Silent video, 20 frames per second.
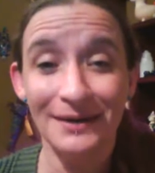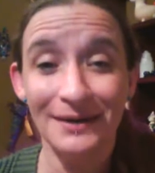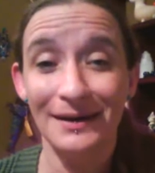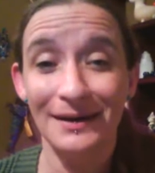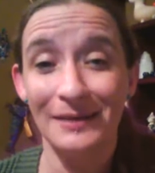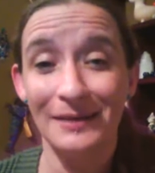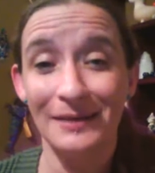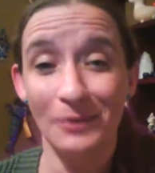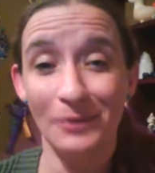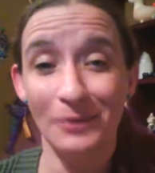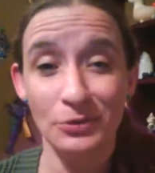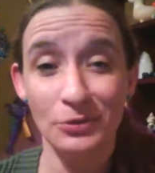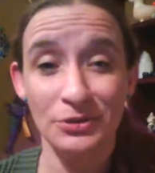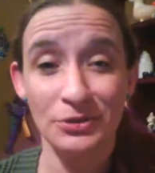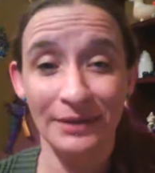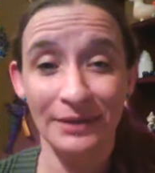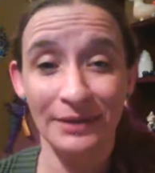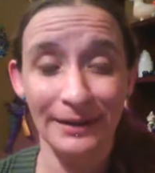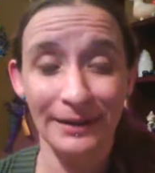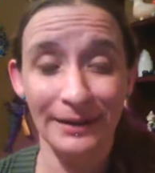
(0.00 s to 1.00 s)

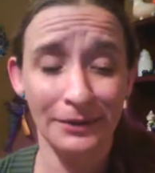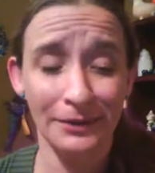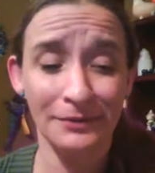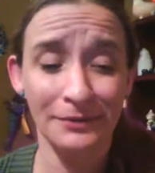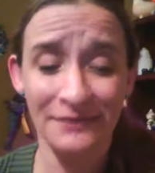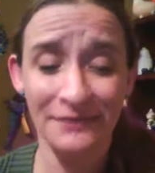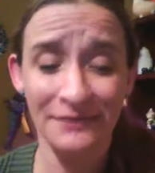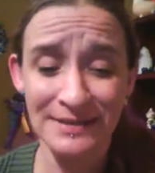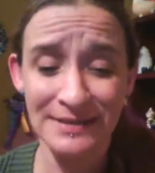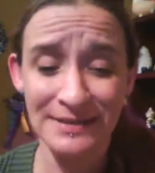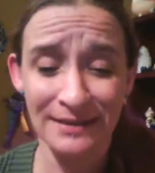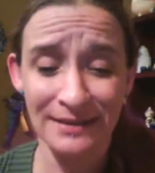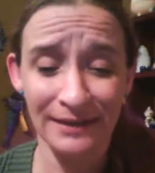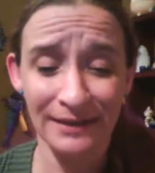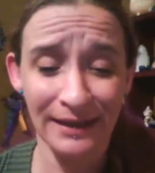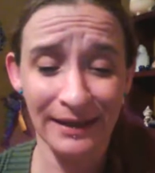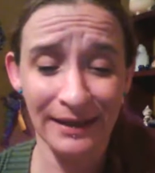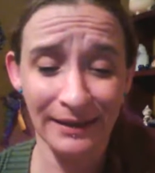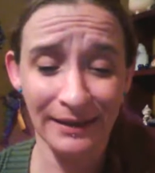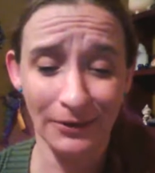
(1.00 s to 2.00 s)
emotionally or
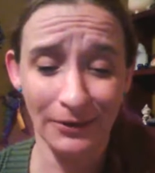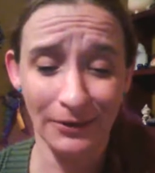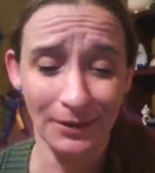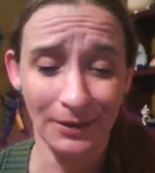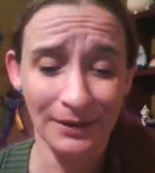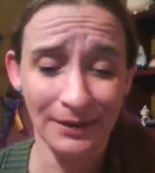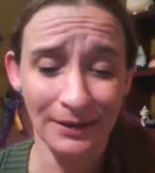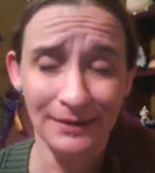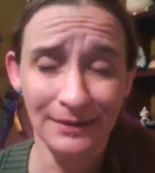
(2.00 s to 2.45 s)
physically, or